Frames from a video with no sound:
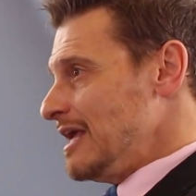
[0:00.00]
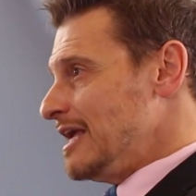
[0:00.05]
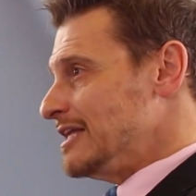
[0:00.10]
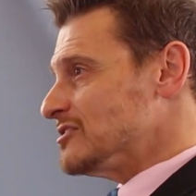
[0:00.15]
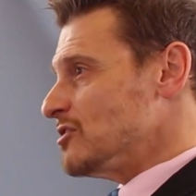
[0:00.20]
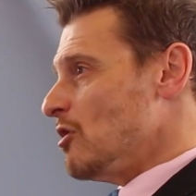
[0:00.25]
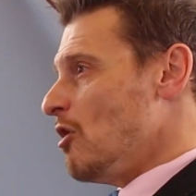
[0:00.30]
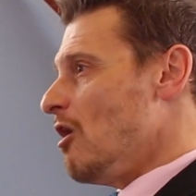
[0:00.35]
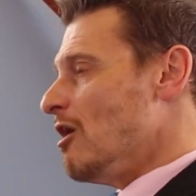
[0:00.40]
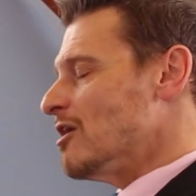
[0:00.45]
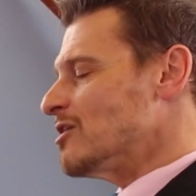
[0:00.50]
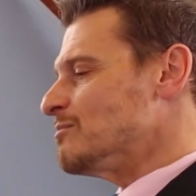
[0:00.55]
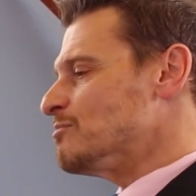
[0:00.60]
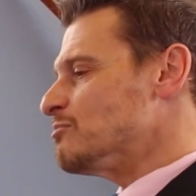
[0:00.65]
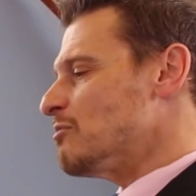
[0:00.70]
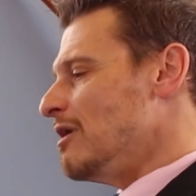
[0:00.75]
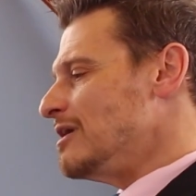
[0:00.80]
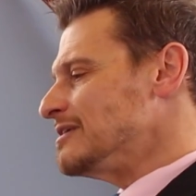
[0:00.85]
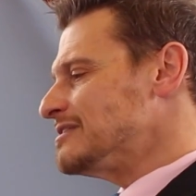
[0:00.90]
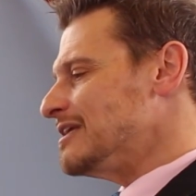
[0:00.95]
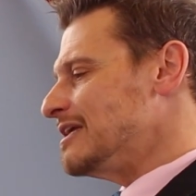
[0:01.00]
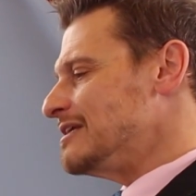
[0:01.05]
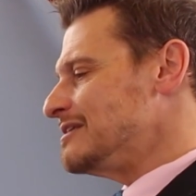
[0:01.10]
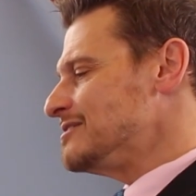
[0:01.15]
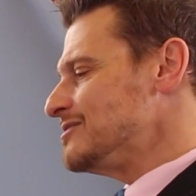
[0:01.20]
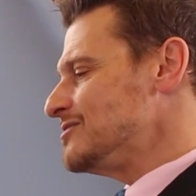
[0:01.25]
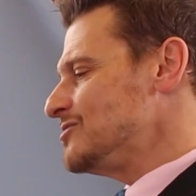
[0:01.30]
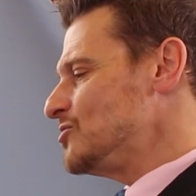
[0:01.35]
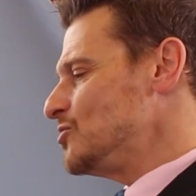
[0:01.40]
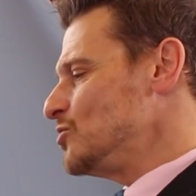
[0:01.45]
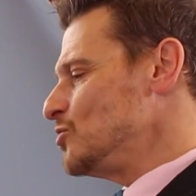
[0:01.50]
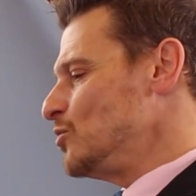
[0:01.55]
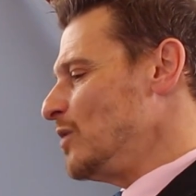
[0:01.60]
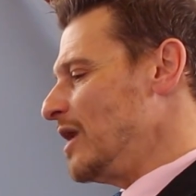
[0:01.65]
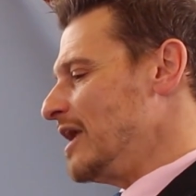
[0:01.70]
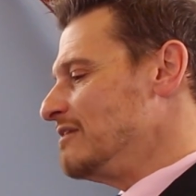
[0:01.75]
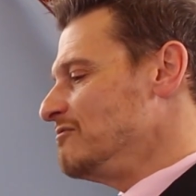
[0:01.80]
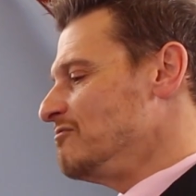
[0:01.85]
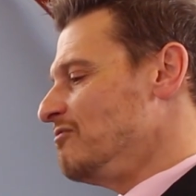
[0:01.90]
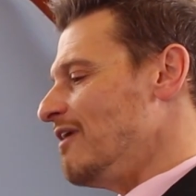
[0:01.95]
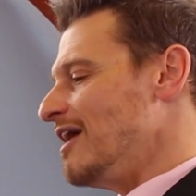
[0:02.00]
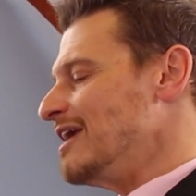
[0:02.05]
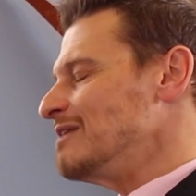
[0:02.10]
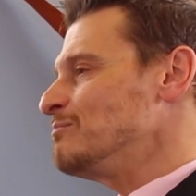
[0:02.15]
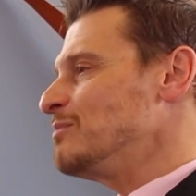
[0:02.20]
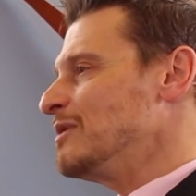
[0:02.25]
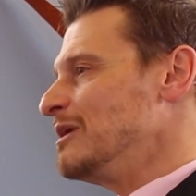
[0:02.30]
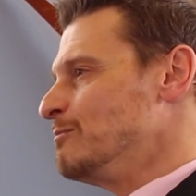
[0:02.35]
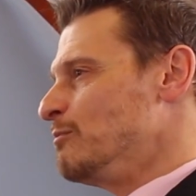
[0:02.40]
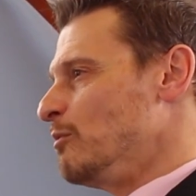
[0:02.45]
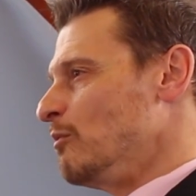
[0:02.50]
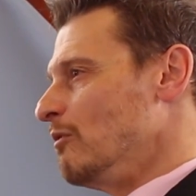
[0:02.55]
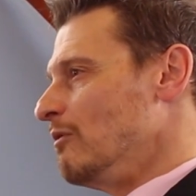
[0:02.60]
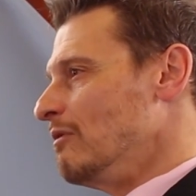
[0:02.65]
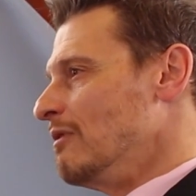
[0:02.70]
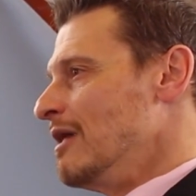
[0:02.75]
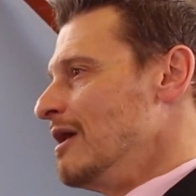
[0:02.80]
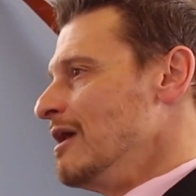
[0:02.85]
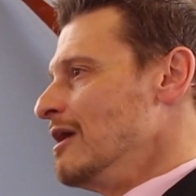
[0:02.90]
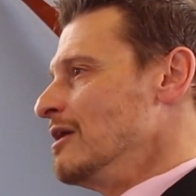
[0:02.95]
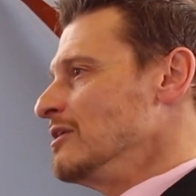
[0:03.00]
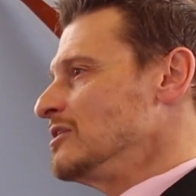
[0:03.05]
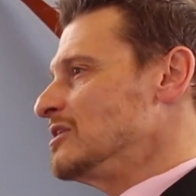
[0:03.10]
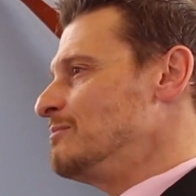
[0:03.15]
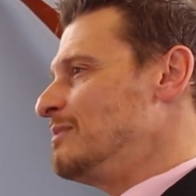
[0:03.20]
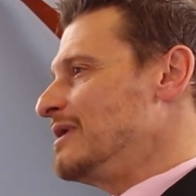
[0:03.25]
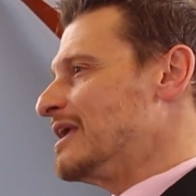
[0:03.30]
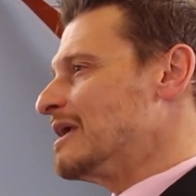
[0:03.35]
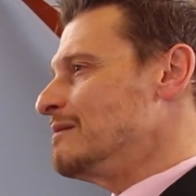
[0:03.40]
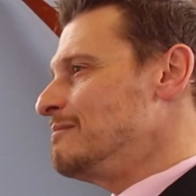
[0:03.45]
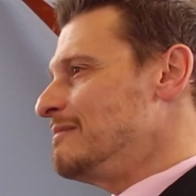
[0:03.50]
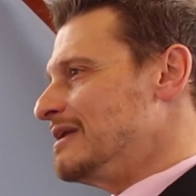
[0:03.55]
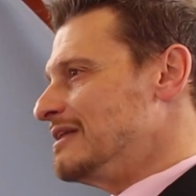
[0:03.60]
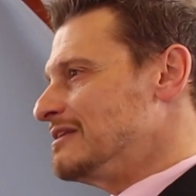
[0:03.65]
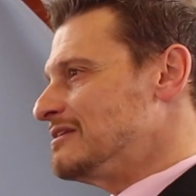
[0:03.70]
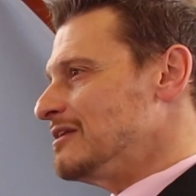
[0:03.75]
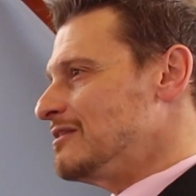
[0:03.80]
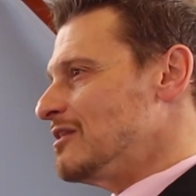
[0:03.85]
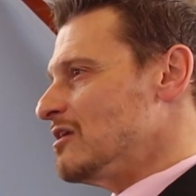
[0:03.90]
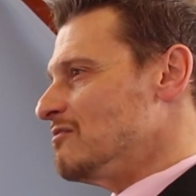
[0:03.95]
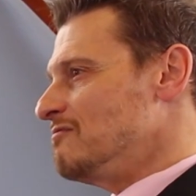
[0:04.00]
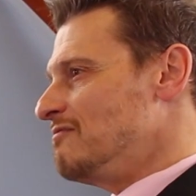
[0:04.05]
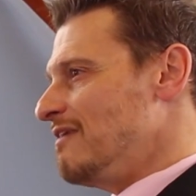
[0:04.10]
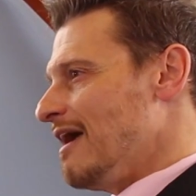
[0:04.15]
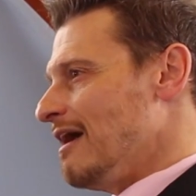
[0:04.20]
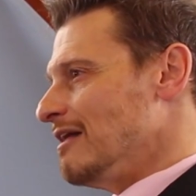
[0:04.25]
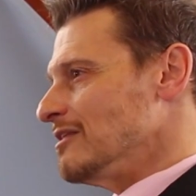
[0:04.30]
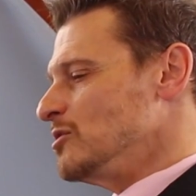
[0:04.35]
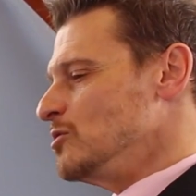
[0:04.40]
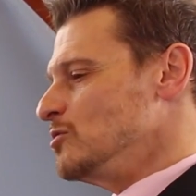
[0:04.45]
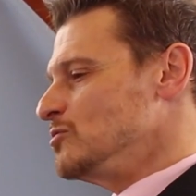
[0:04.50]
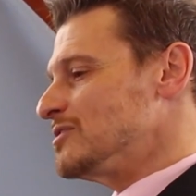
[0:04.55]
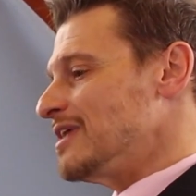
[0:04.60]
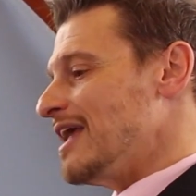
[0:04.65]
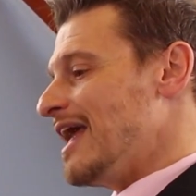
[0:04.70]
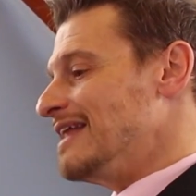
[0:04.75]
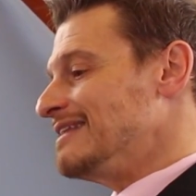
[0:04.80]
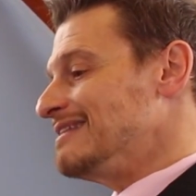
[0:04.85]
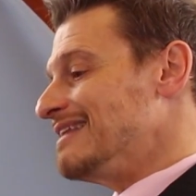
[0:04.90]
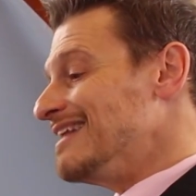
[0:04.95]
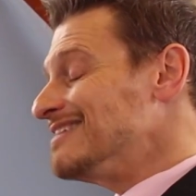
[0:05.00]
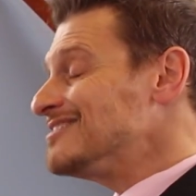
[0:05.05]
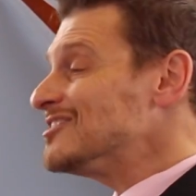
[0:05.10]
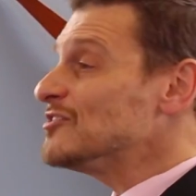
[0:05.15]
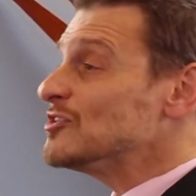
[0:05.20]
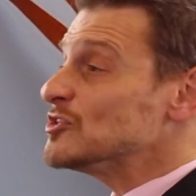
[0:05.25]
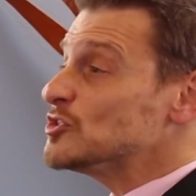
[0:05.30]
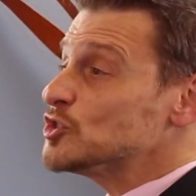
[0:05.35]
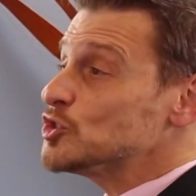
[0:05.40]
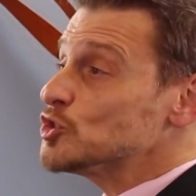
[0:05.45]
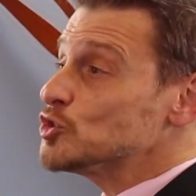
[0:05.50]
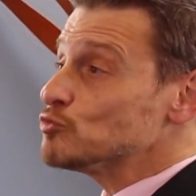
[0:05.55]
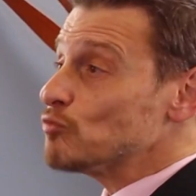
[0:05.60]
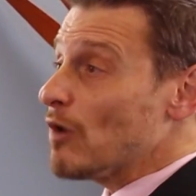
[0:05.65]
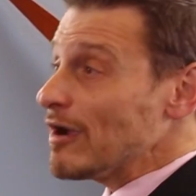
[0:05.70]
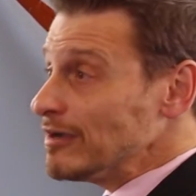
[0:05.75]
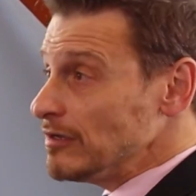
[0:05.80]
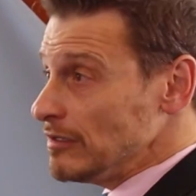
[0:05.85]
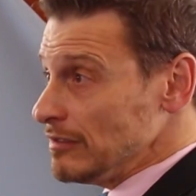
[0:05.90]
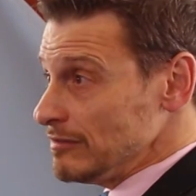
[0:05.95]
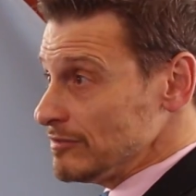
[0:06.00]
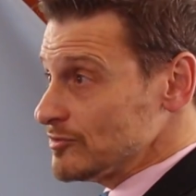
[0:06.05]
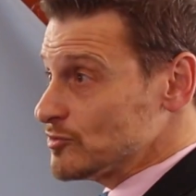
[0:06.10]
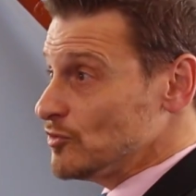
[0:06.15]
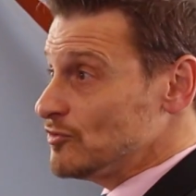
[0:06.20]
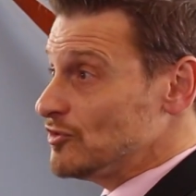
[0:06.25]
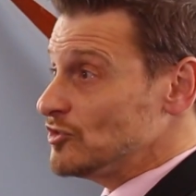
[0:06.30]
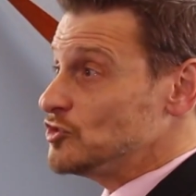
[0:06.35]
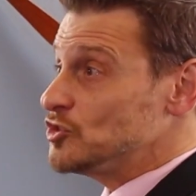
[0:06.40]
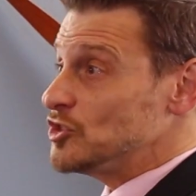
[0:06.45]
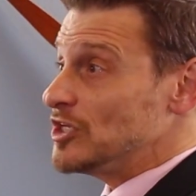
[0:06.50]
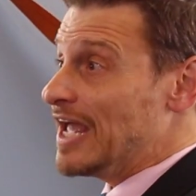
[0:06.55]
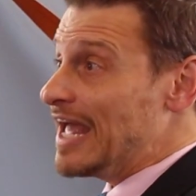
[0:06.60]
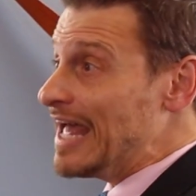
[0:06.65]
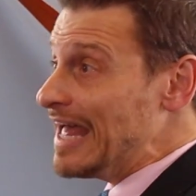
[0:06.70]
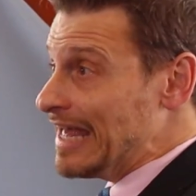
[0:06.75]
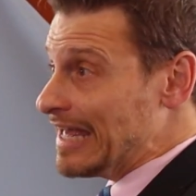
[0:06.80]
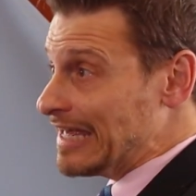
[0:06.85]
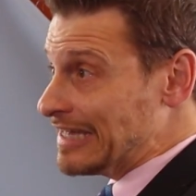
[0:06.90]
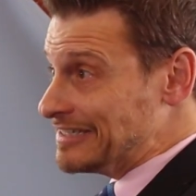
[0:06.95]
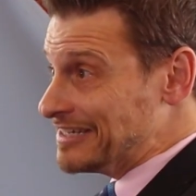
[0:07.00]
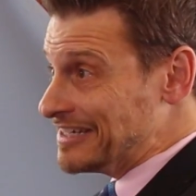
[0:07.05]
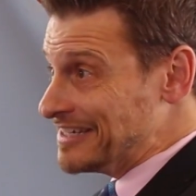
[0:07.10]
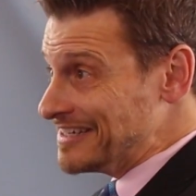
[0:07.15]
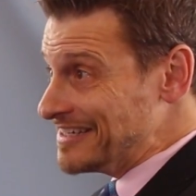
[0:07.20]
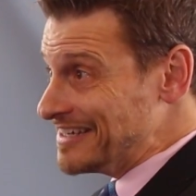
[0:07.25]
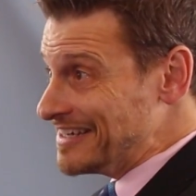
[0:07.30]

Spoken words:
It's a harder process to invite people to be committed to their values and then to the struggle, to the jihad